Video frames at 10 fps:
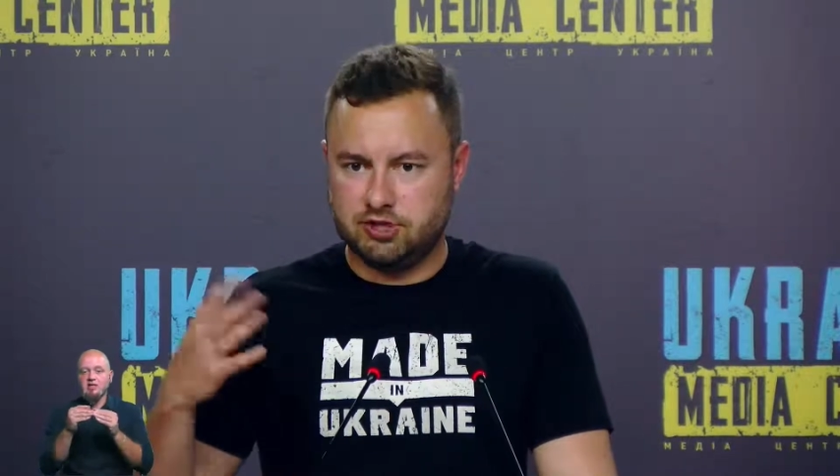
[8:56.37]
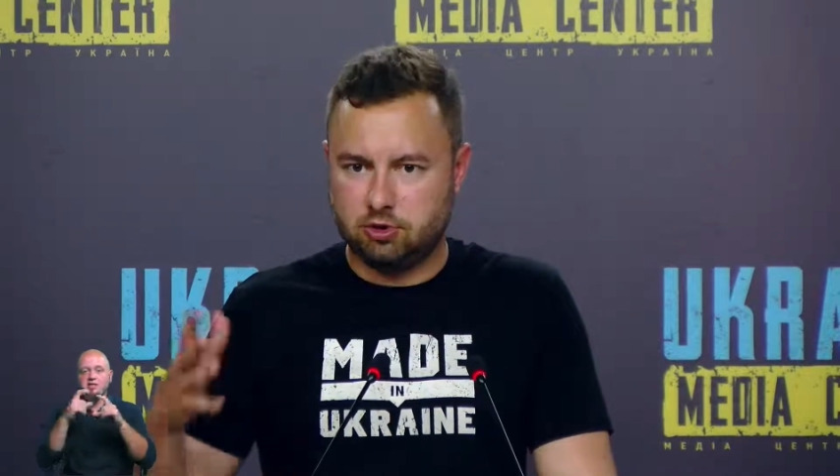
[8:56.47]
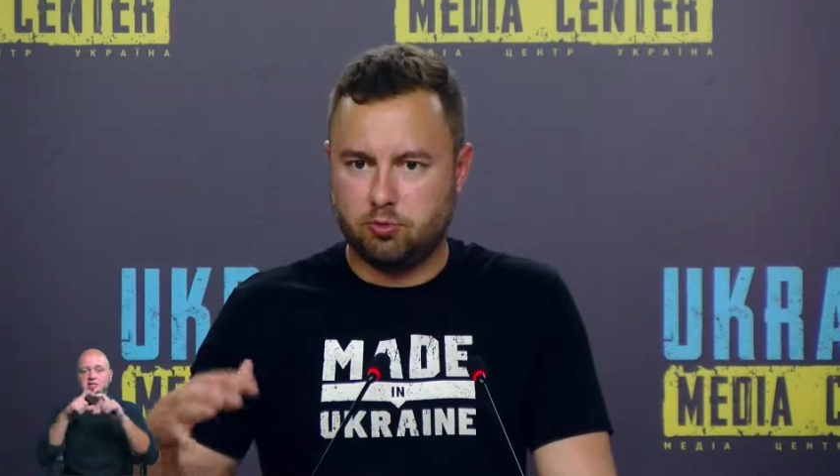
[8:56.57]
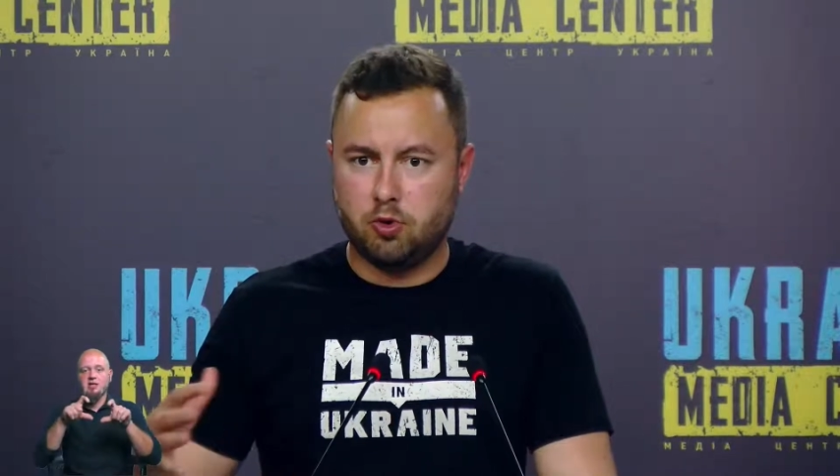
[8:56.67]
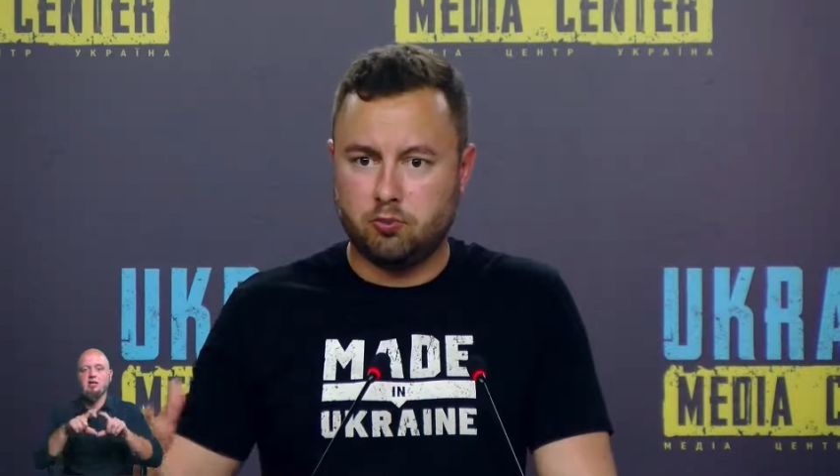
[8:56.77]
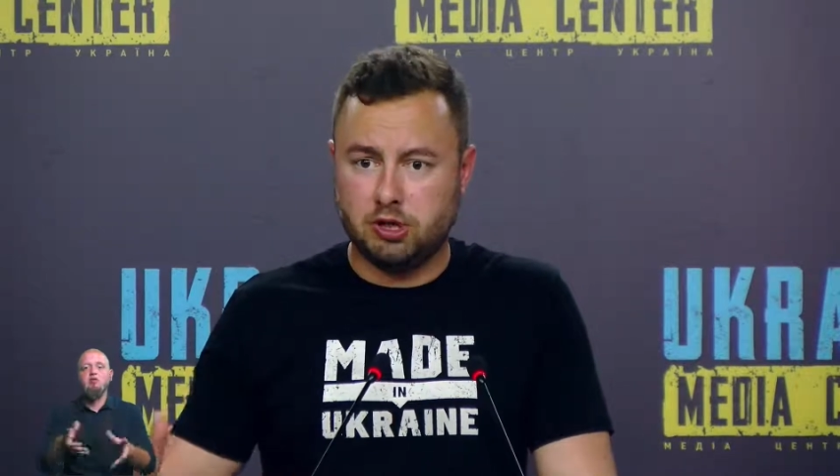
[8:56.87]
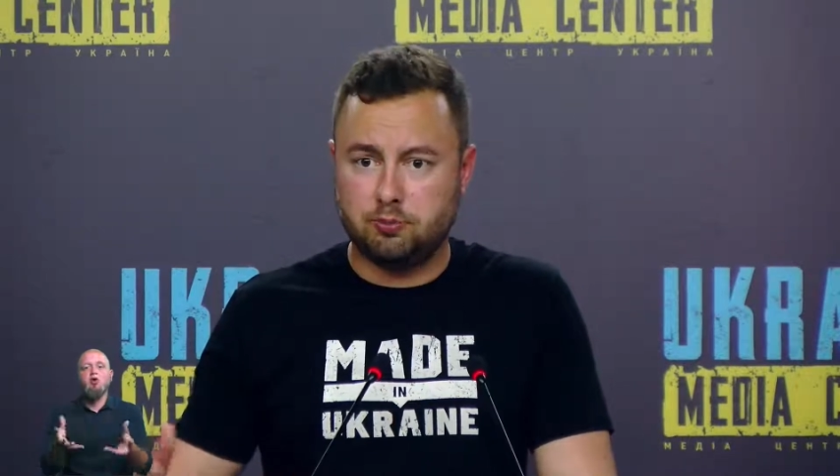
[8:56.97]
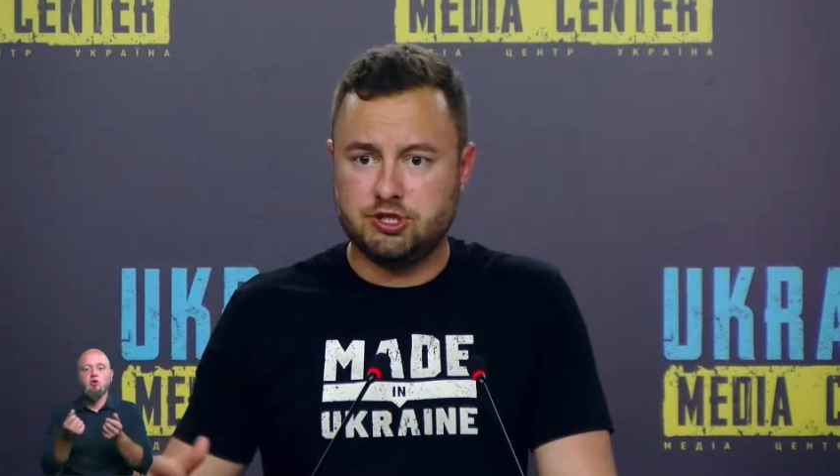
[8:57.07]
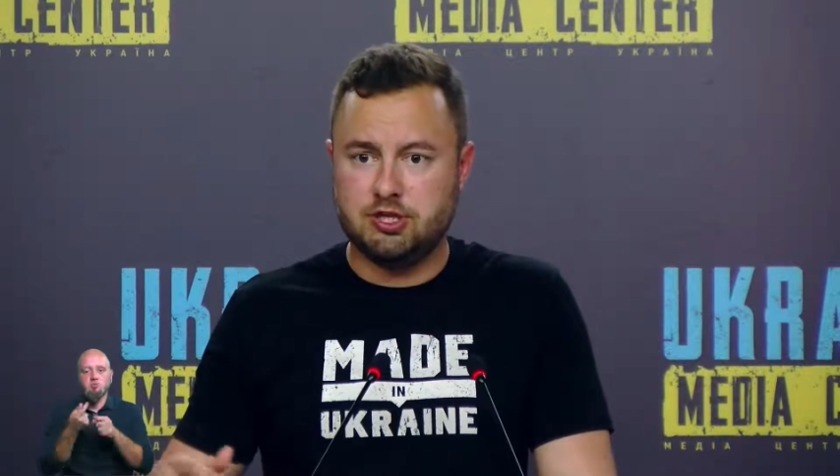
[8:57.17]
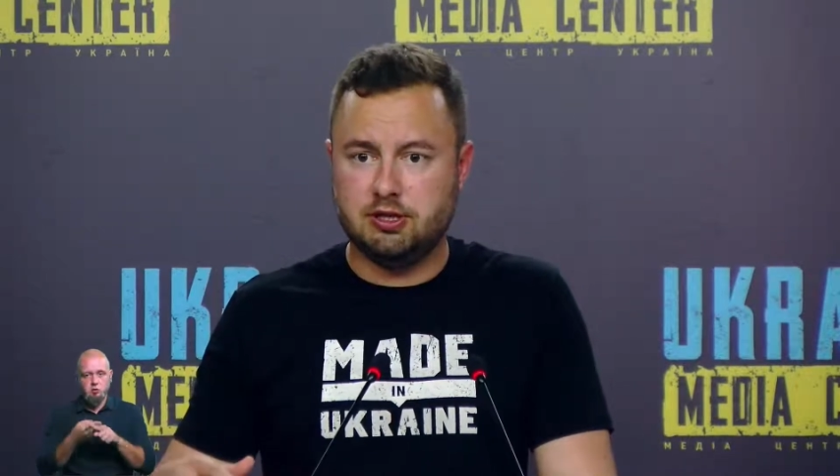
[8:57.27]
centers
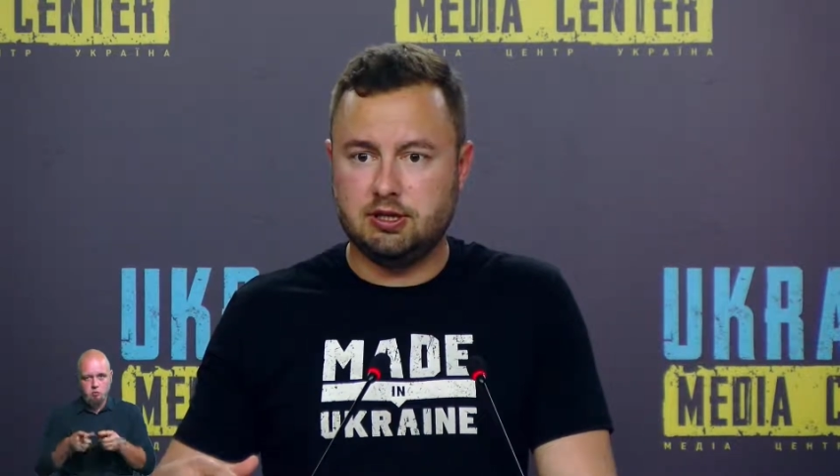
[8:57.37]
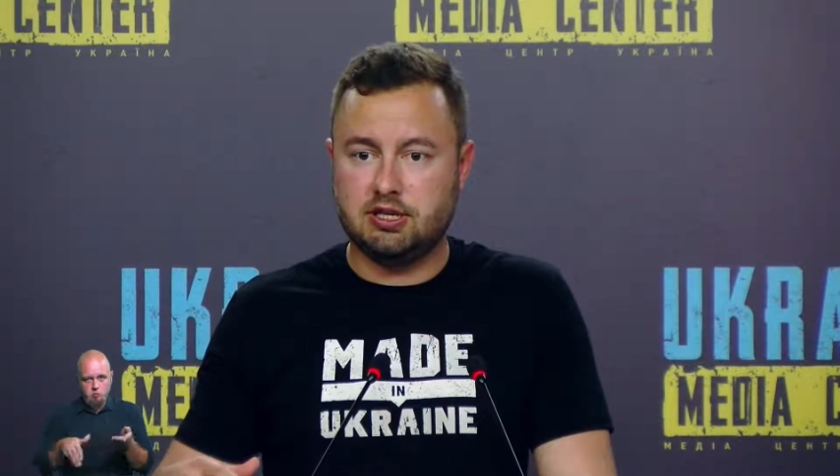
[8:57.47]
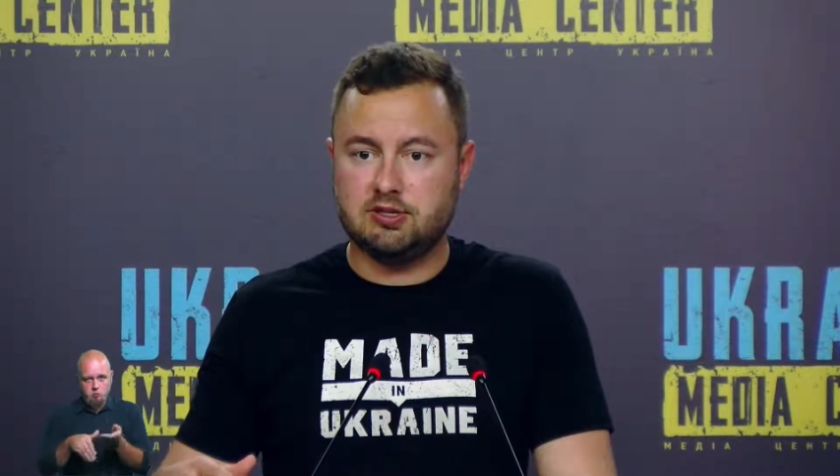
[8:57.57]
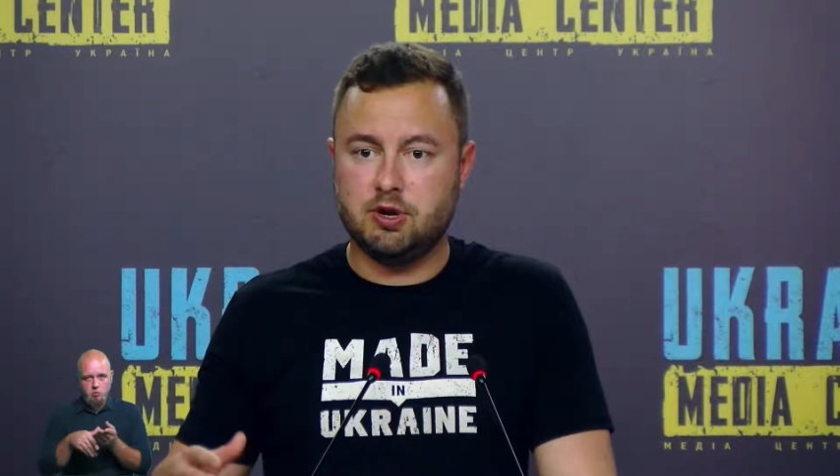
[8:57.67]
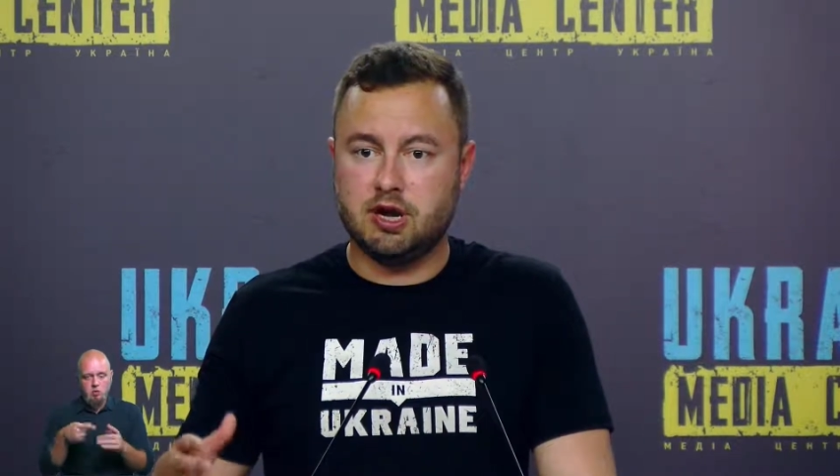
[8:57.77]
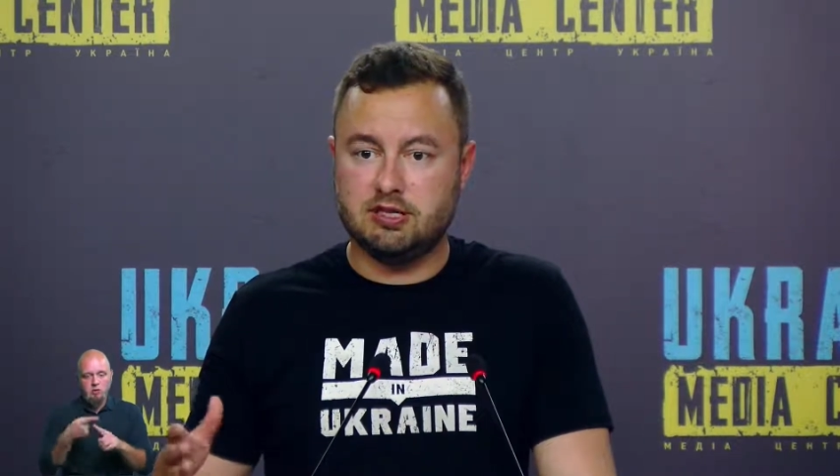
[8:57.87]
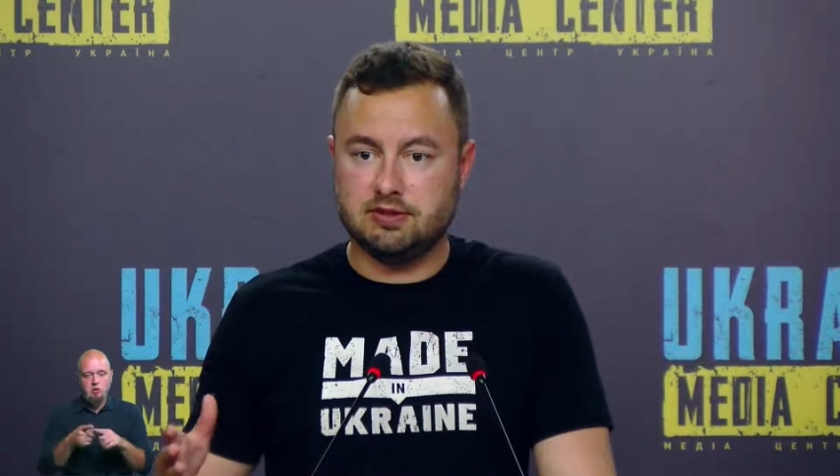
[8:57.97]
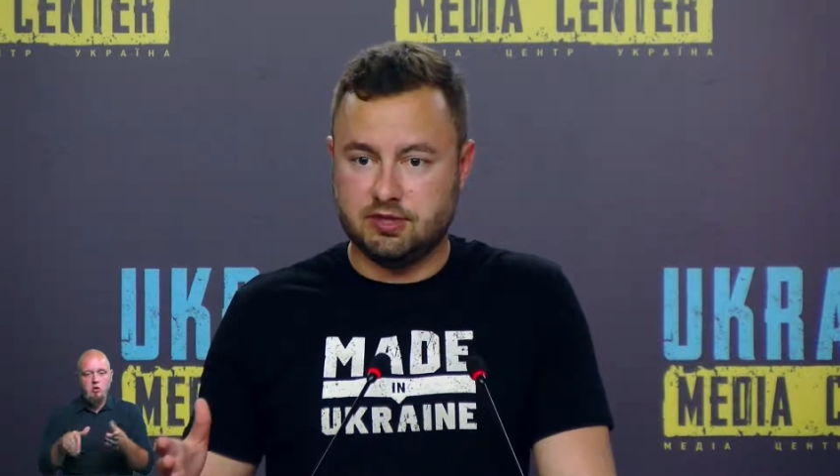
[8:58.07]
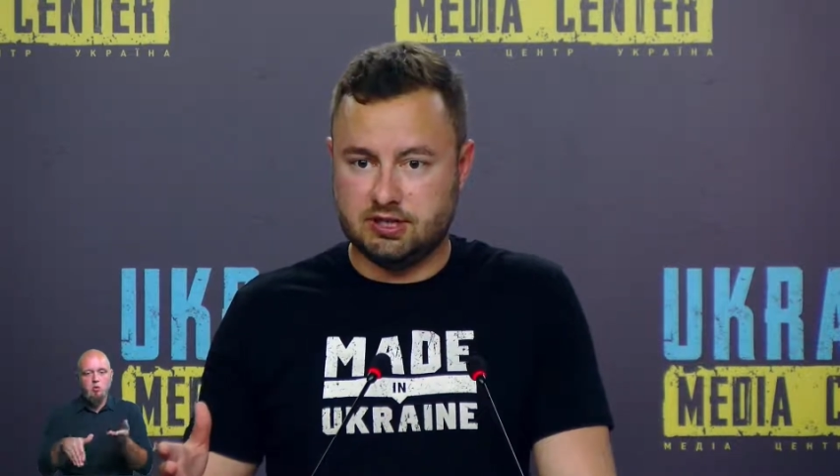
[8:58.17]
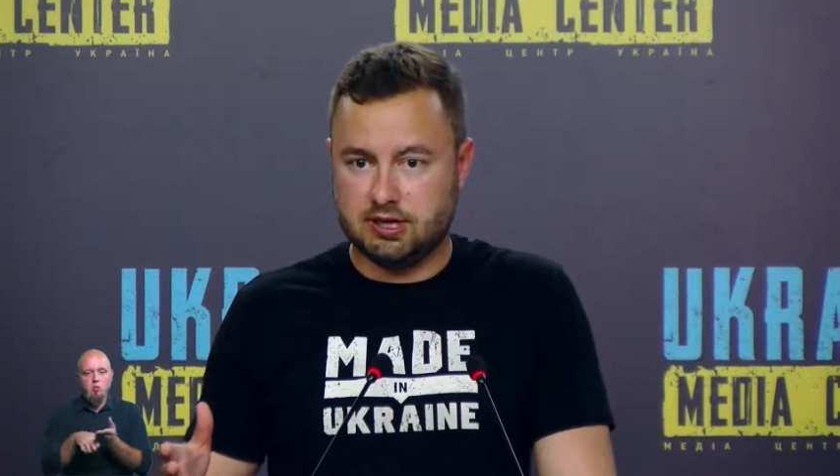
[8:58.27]
have already
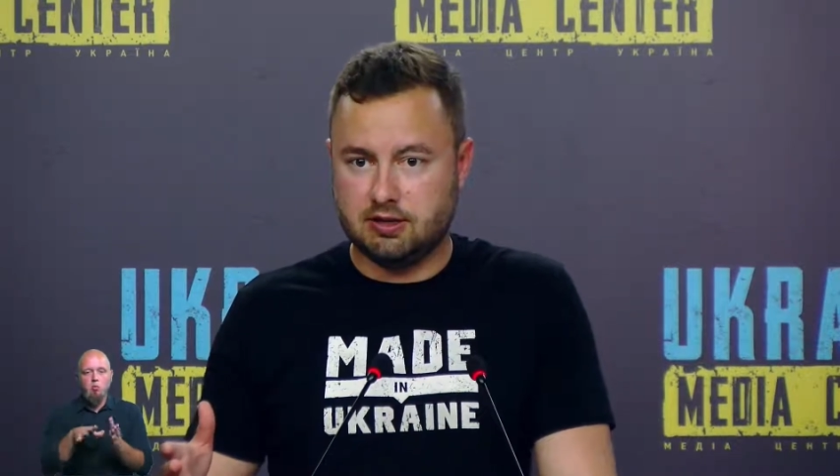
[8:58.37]
received the